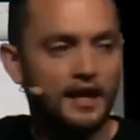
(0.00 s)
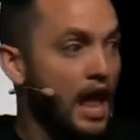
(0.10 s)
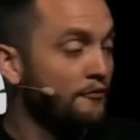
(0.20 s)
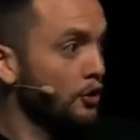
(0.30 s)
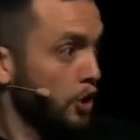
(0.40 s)

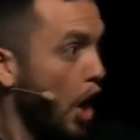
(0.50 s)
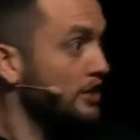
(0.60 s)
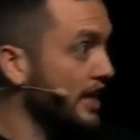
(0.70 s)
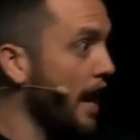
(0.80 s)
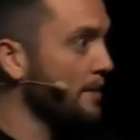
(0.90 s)
And for a
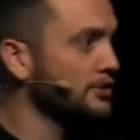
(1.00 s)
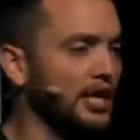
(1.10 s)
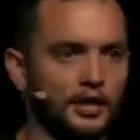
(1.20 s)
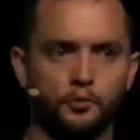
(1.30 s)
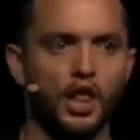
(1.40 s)
long time, I was
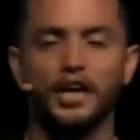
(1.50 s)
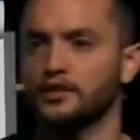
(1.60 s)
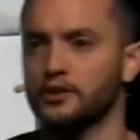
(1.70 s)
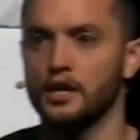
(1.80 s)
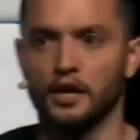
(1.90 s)
like, well, I
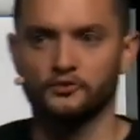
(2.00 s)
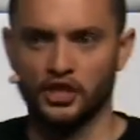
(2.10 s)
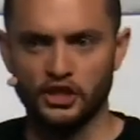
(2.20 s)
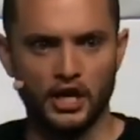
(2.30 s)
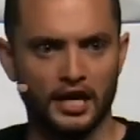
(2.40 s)
can
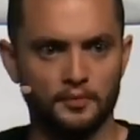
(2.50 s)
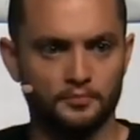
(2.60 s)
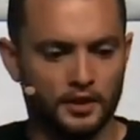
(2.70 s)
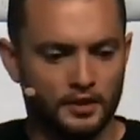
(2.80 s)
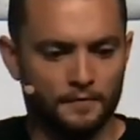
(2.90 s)
teach you how
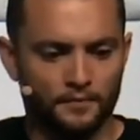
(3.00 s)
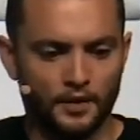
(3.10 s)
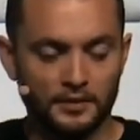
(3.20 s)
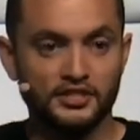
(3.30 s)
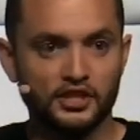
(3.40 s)
to
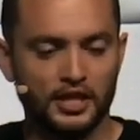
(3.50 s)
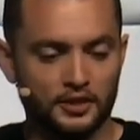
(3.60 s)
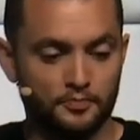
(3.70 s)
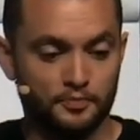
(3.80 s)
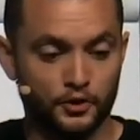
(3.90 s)
I'm going to teach you how
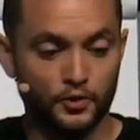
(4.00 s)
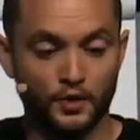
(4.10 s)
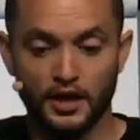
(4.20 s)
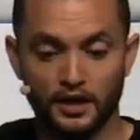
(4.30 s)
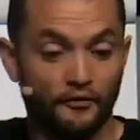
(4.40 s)
to
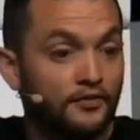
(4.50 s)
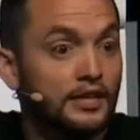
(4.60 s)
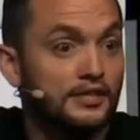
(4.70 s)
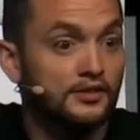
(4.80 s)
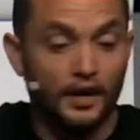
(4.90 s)
do uh,
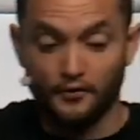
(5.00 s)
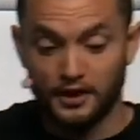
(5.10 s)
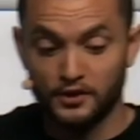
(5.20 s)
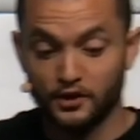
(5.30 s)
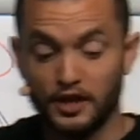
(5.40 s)
affiliate stuff,
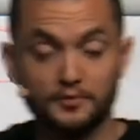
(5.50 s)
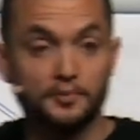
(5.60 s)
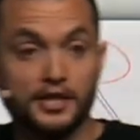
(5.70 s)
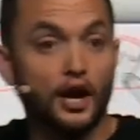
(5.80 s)
and you're going to be